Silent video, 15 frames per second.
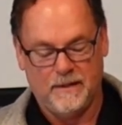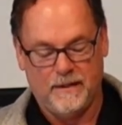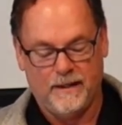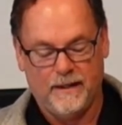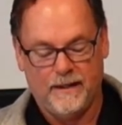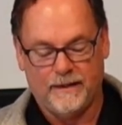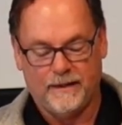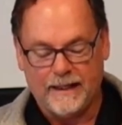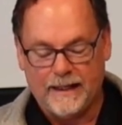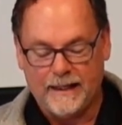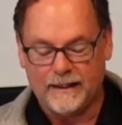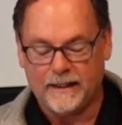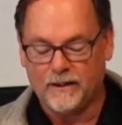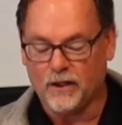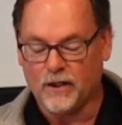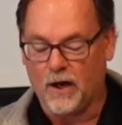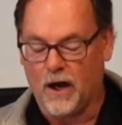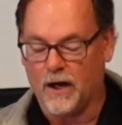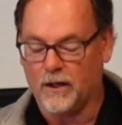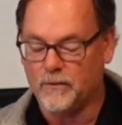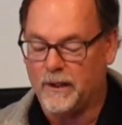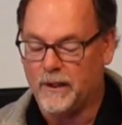They hid in the
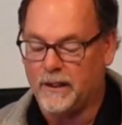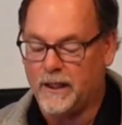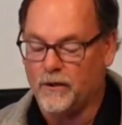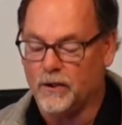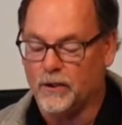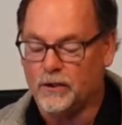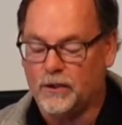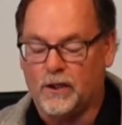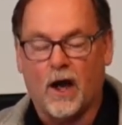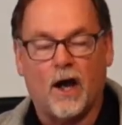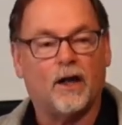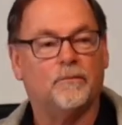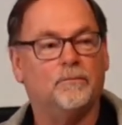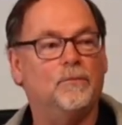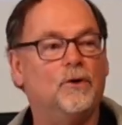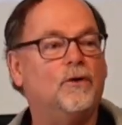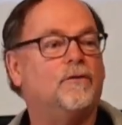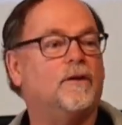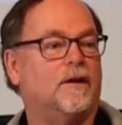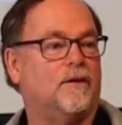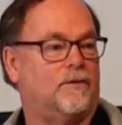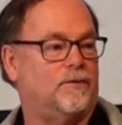garden when they heard God
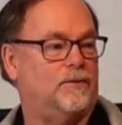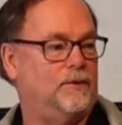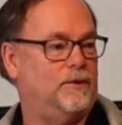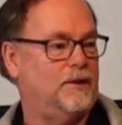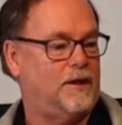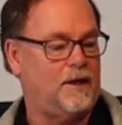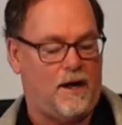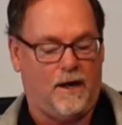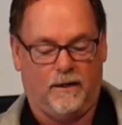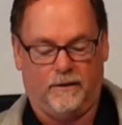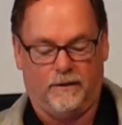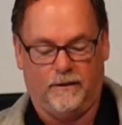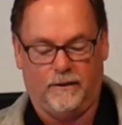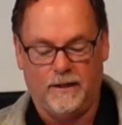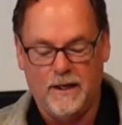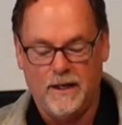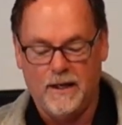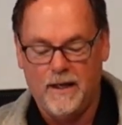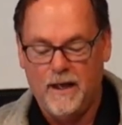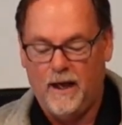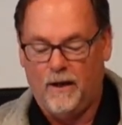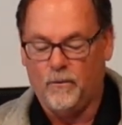moving through the garden.
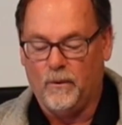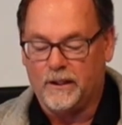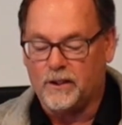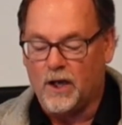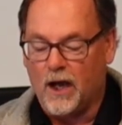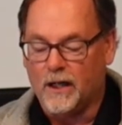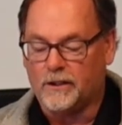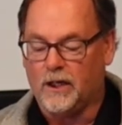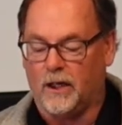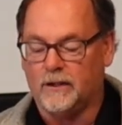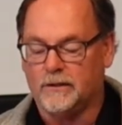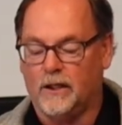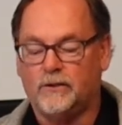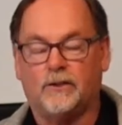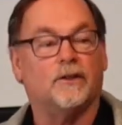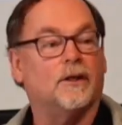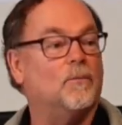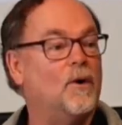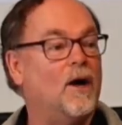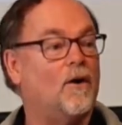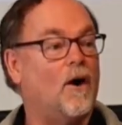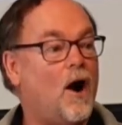When God called out to them,
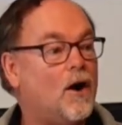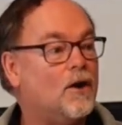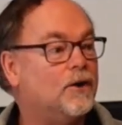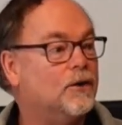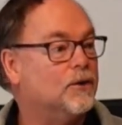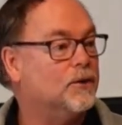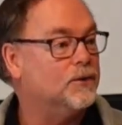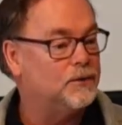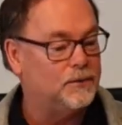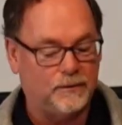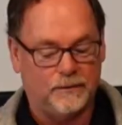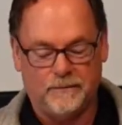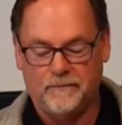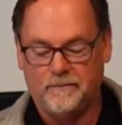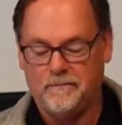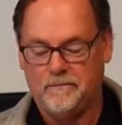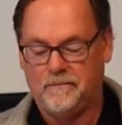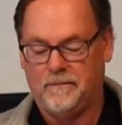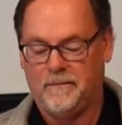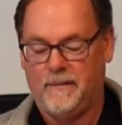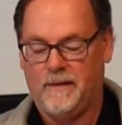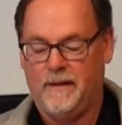Where are you?
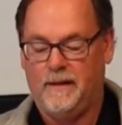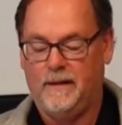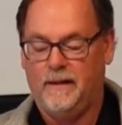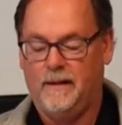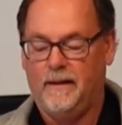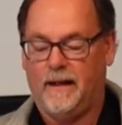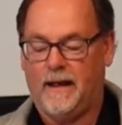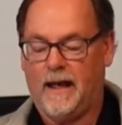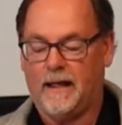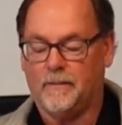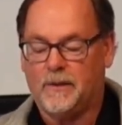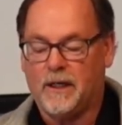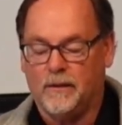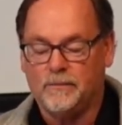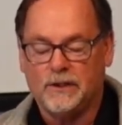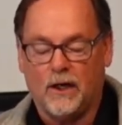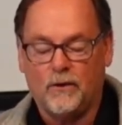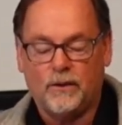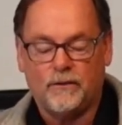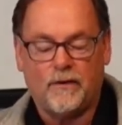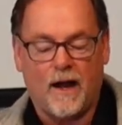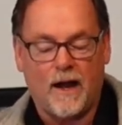Adam comes out
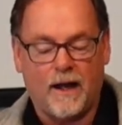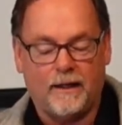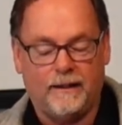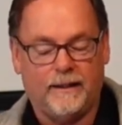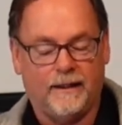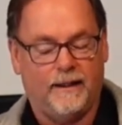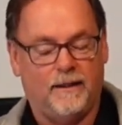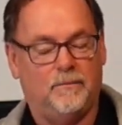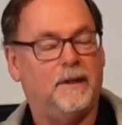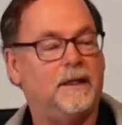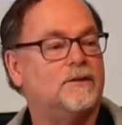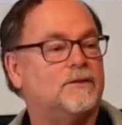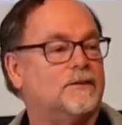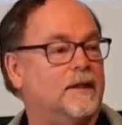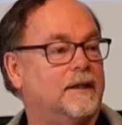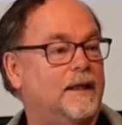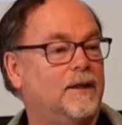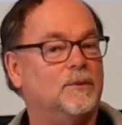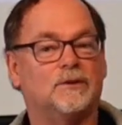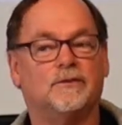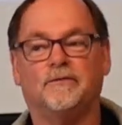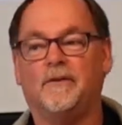of hiding and admits that he
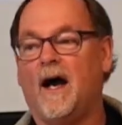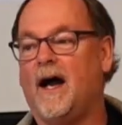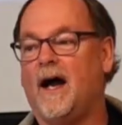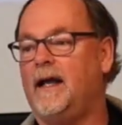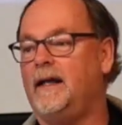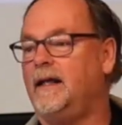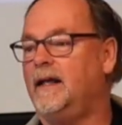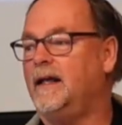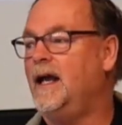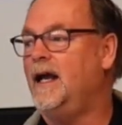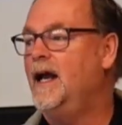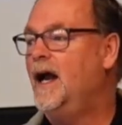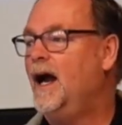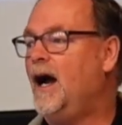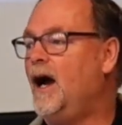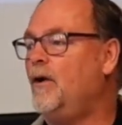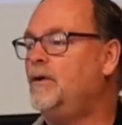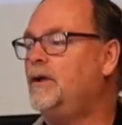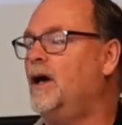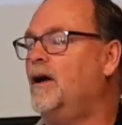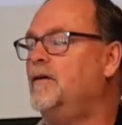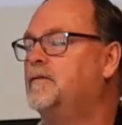was hiding out
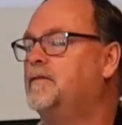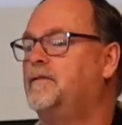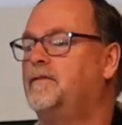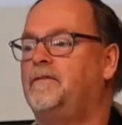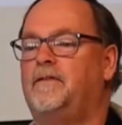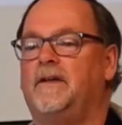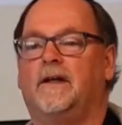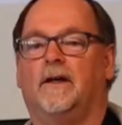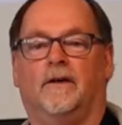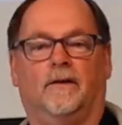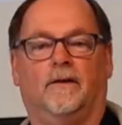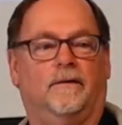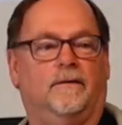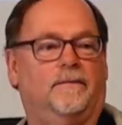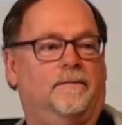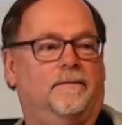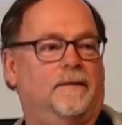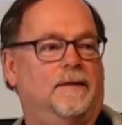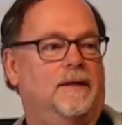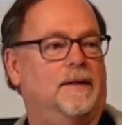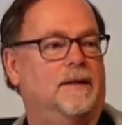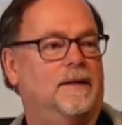of fear
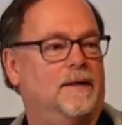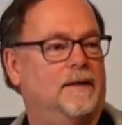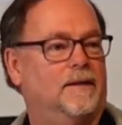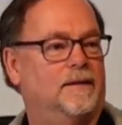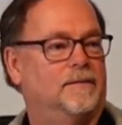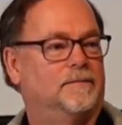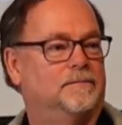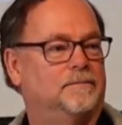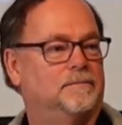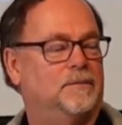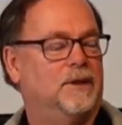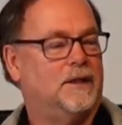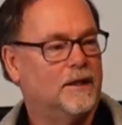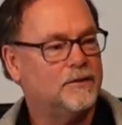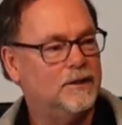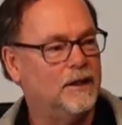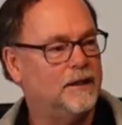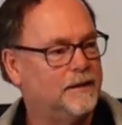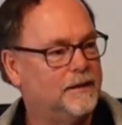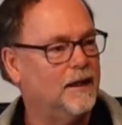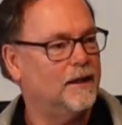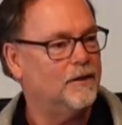because he
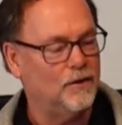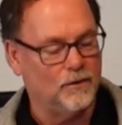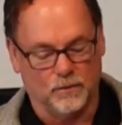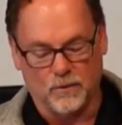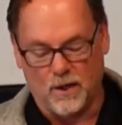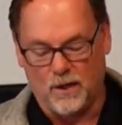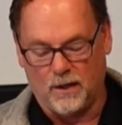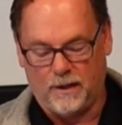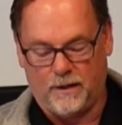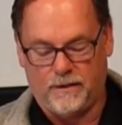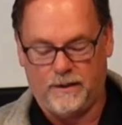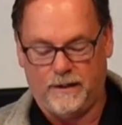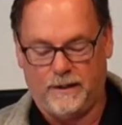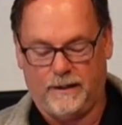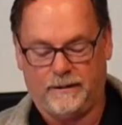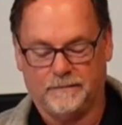had done the wrong thing.